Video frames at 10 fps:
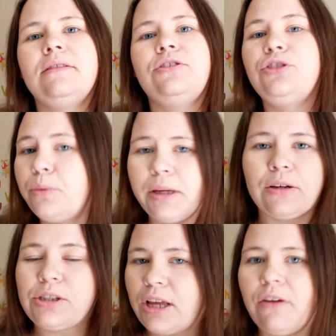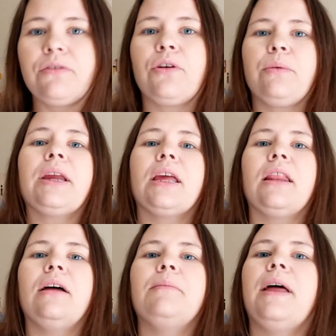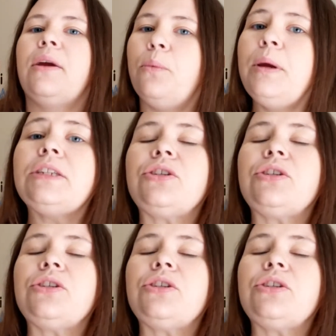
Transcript: do-it-yourself curriculum like we